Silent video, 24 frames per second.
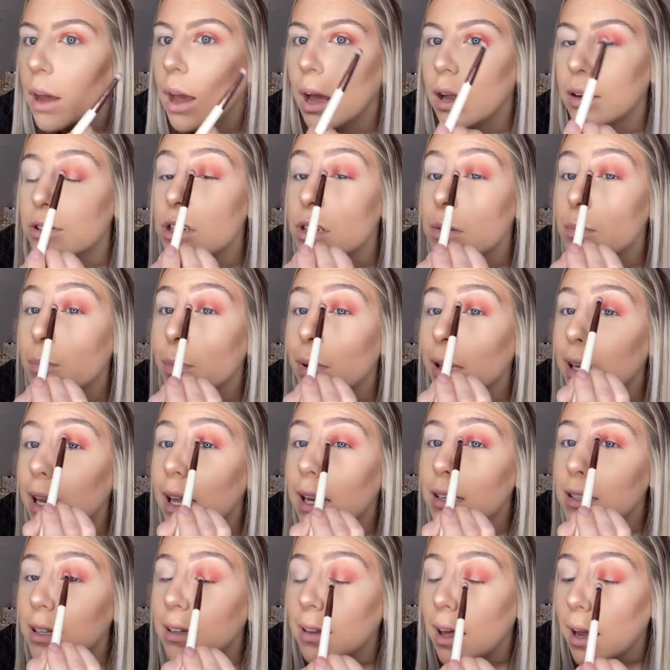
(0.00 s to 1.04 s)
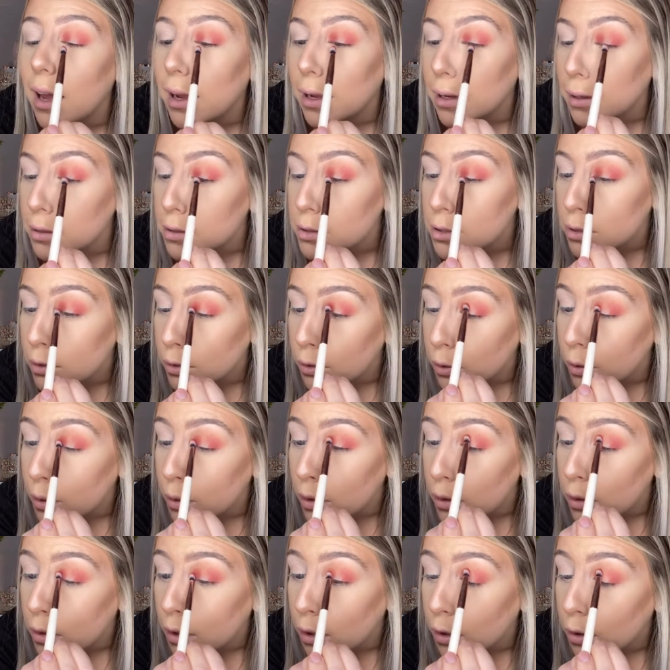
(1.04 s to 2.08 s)
and just blending that into
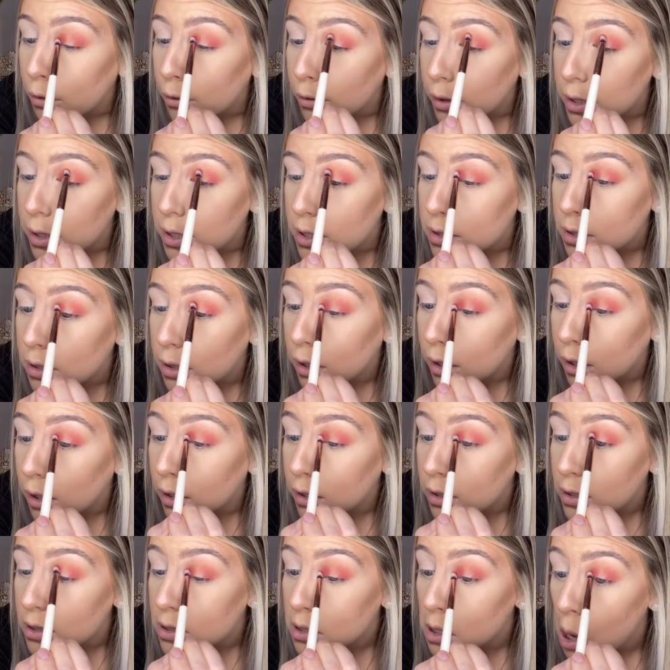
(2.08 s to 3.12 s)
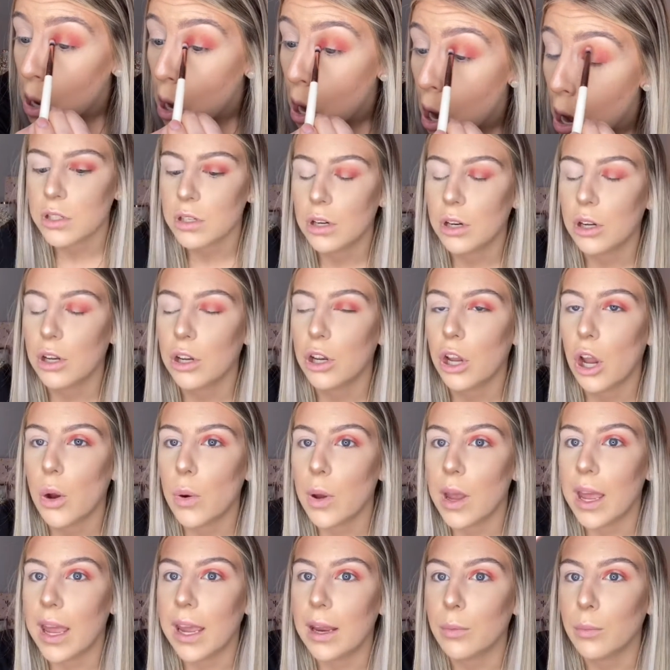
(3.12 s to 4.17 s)
the crease colours. It's going to go
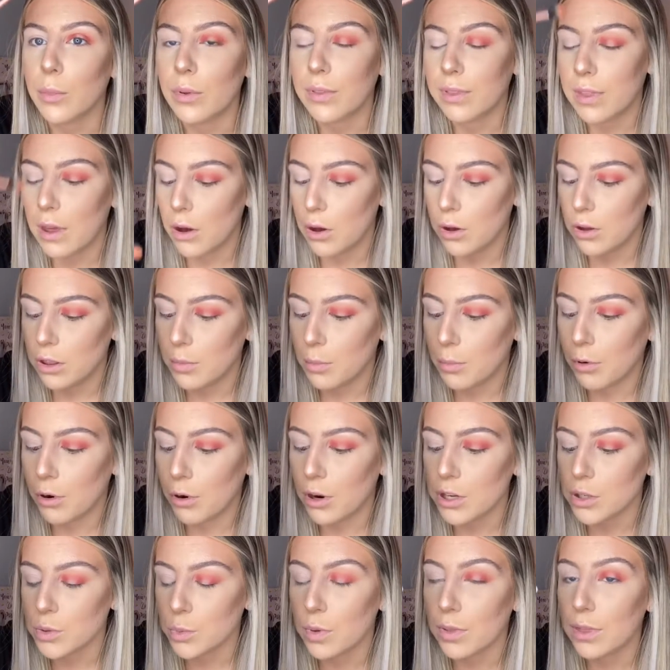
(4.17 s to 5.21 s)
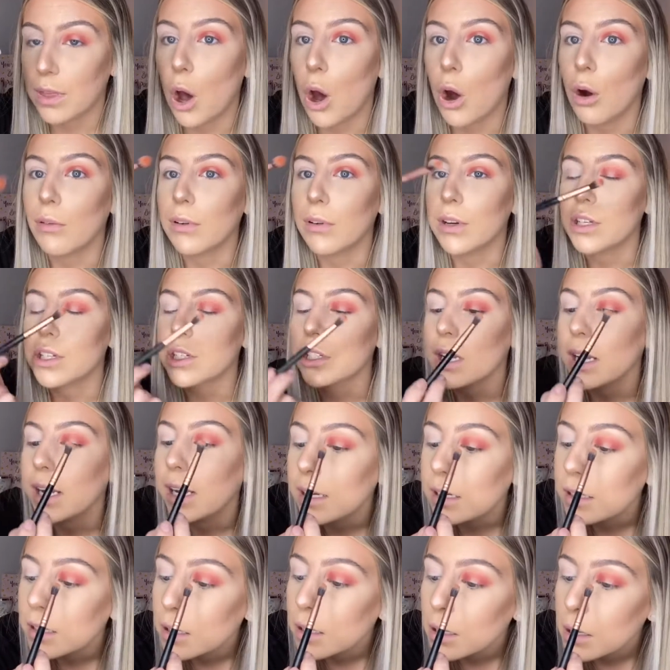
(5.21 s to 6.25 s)
in with that other brush with that orange
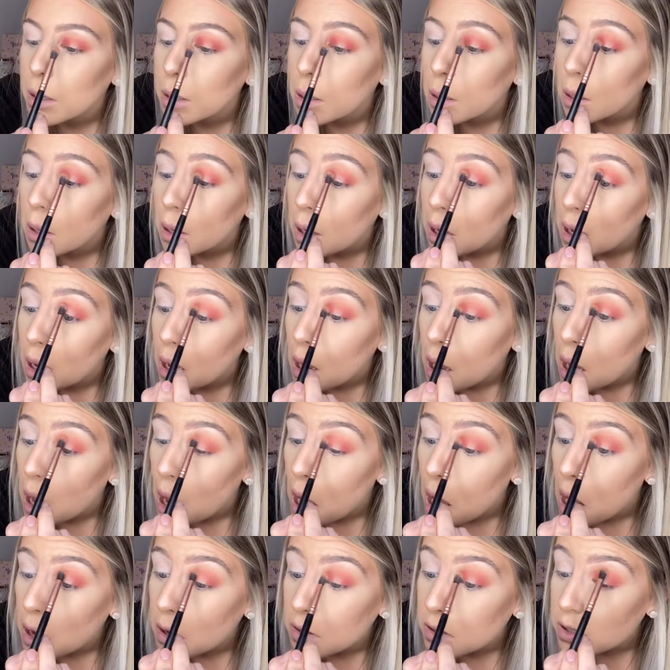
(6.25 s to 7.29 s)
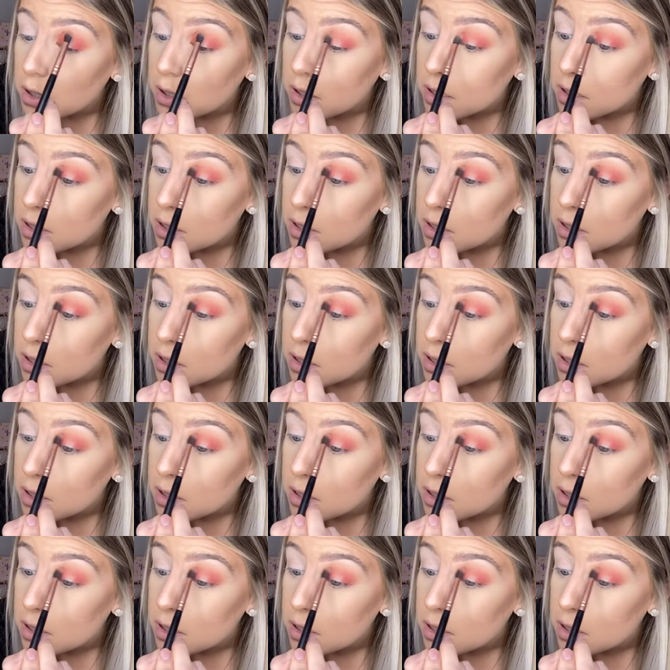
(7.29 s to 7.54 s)
shade and just